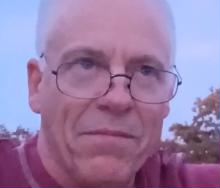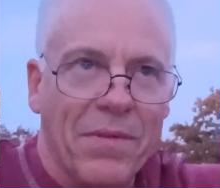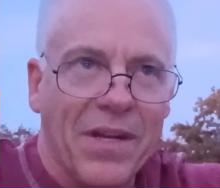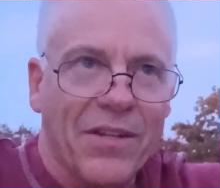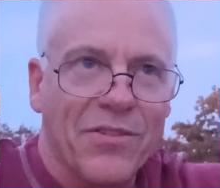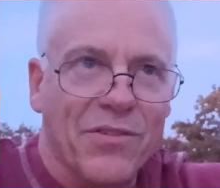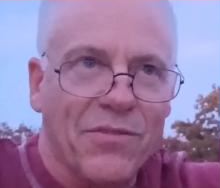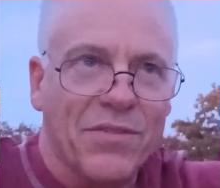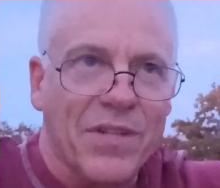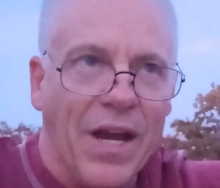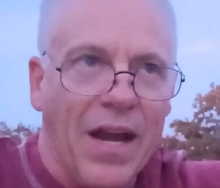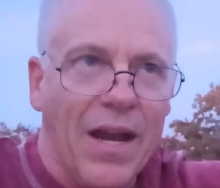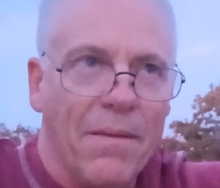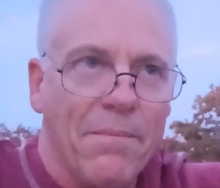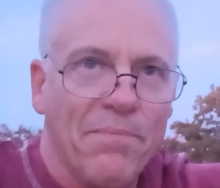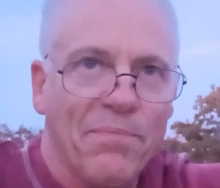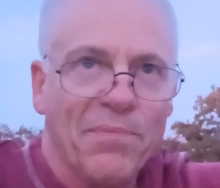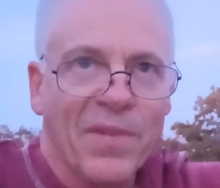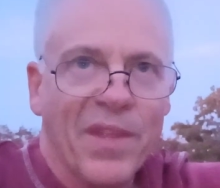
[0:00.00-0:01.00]
minutes of
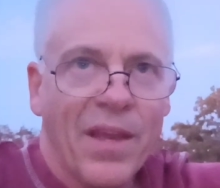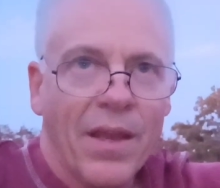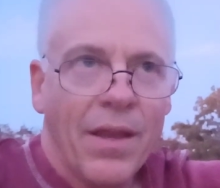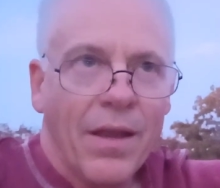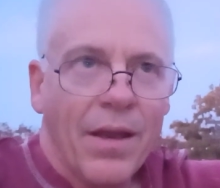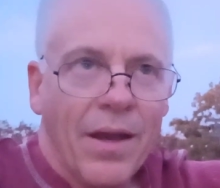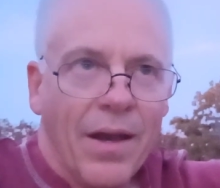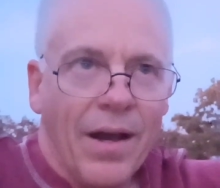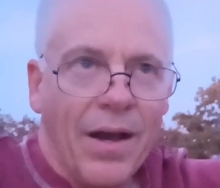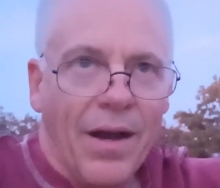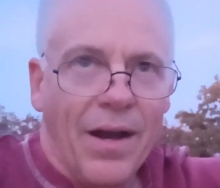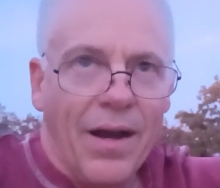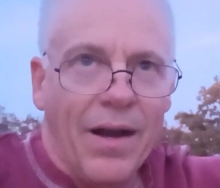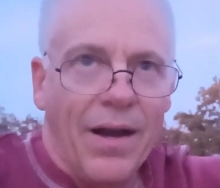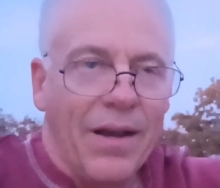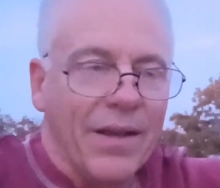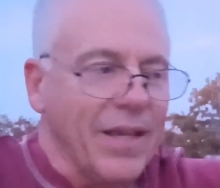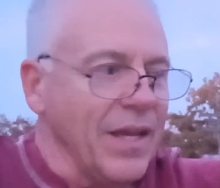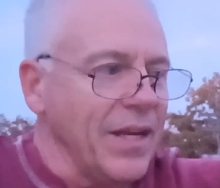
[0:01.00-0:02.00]
time
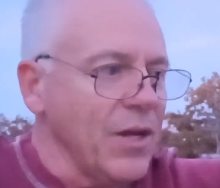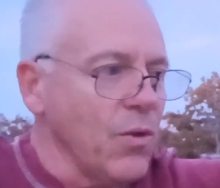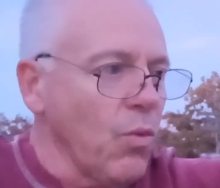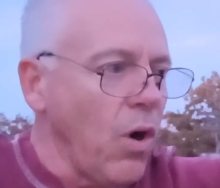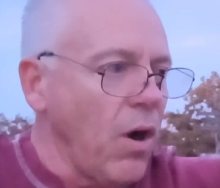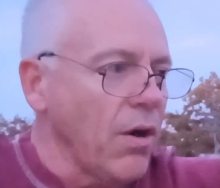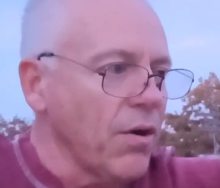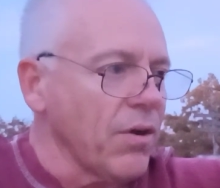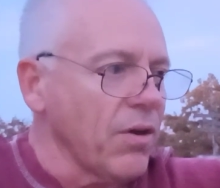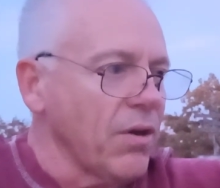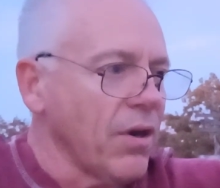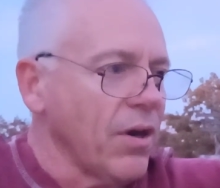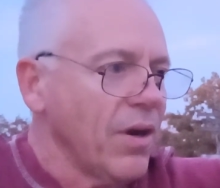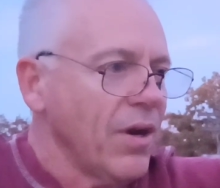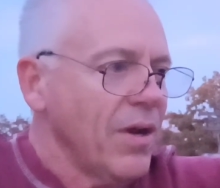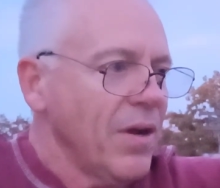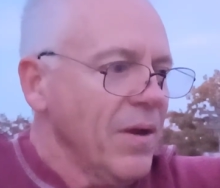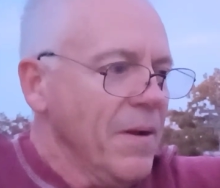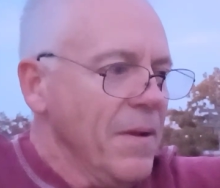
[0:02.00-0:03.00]
getting water
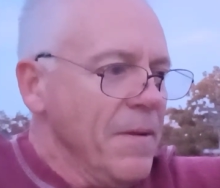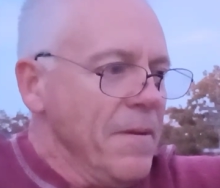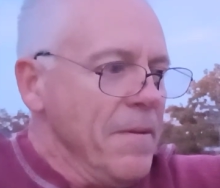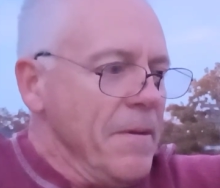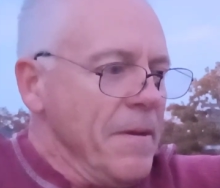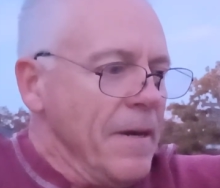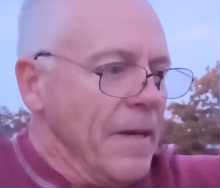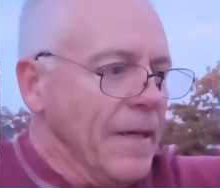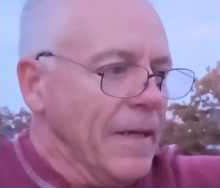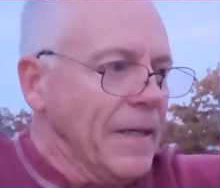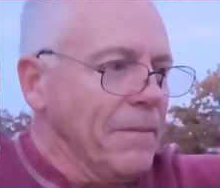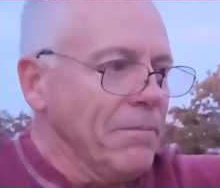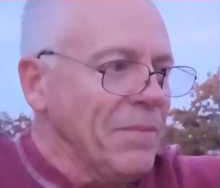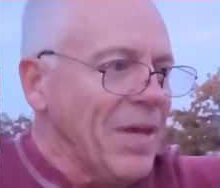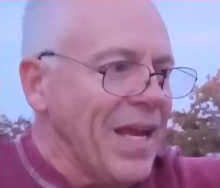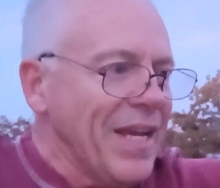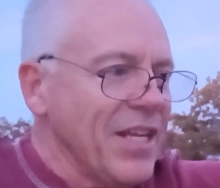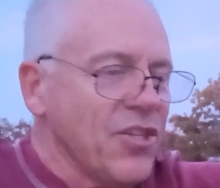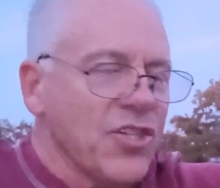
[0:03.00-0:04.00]

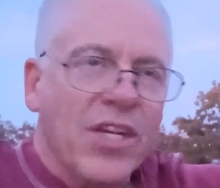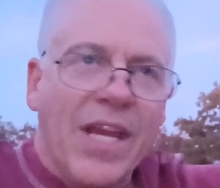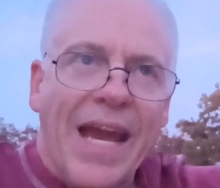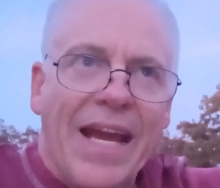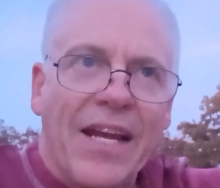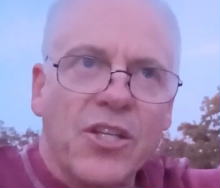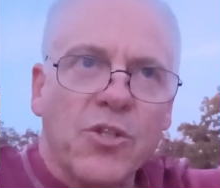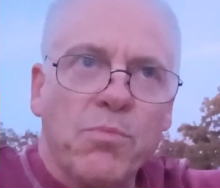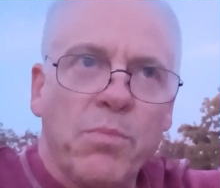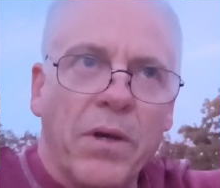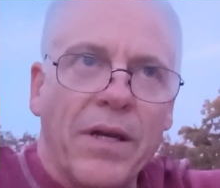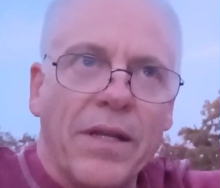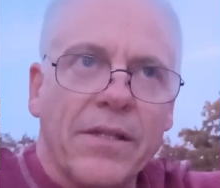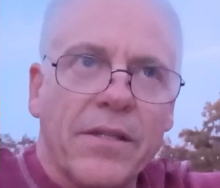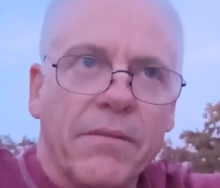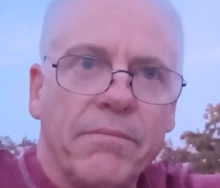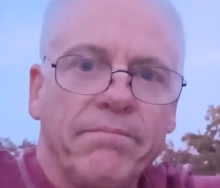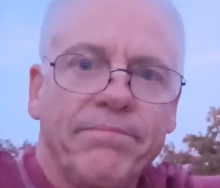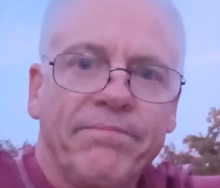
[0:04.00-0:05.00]
at each cache,
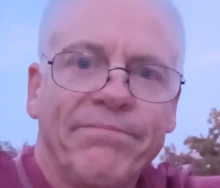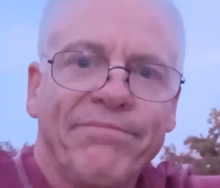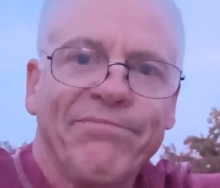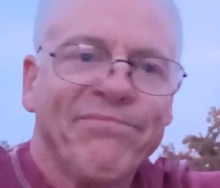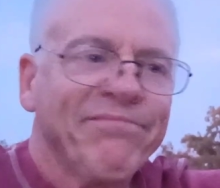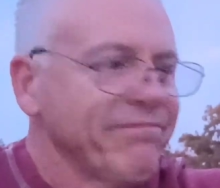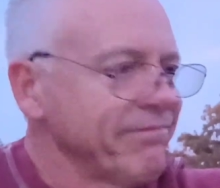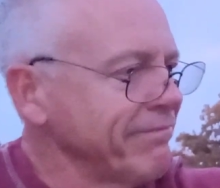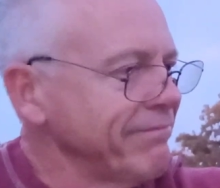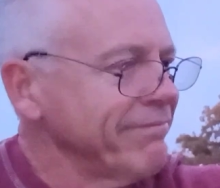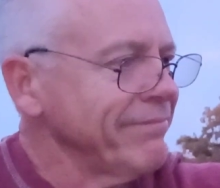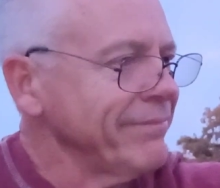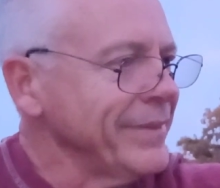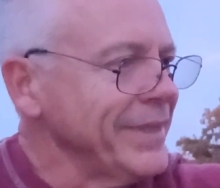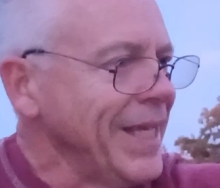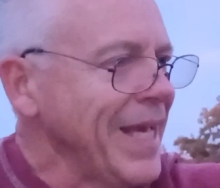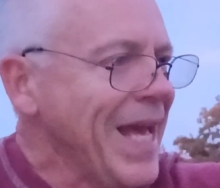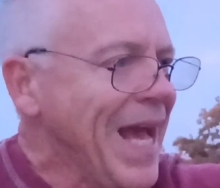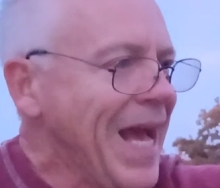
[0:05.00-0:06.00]
but
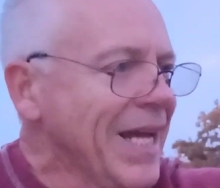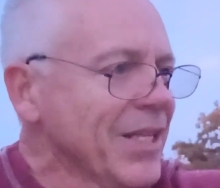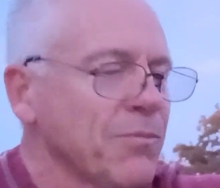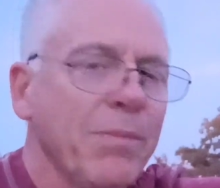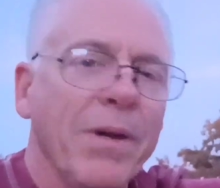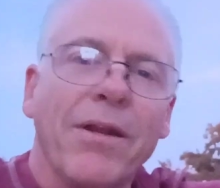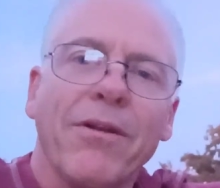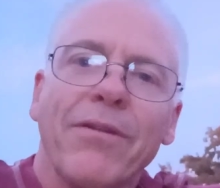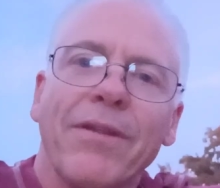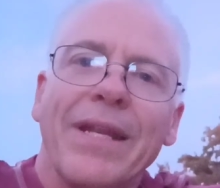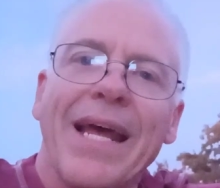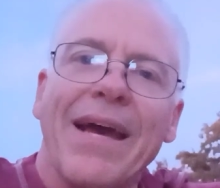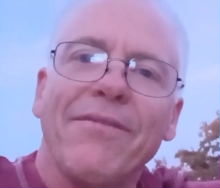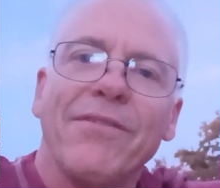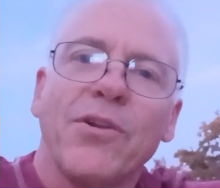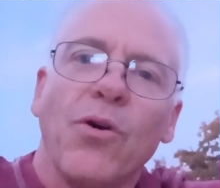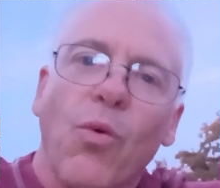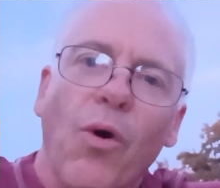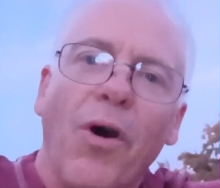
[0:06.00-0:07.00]
that's better than
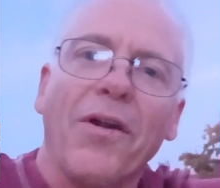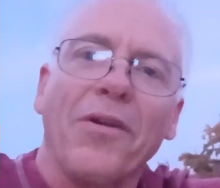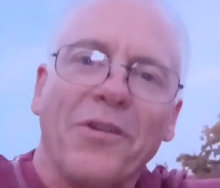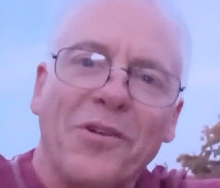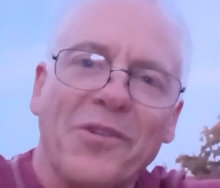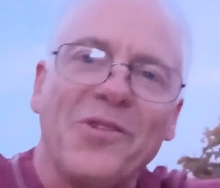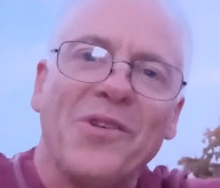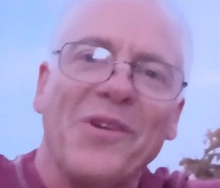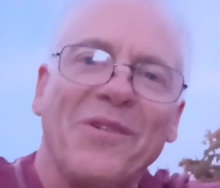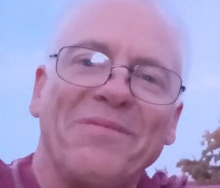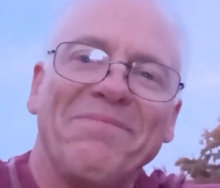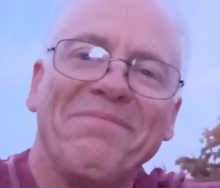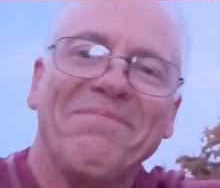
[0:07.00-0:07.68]
having no water. So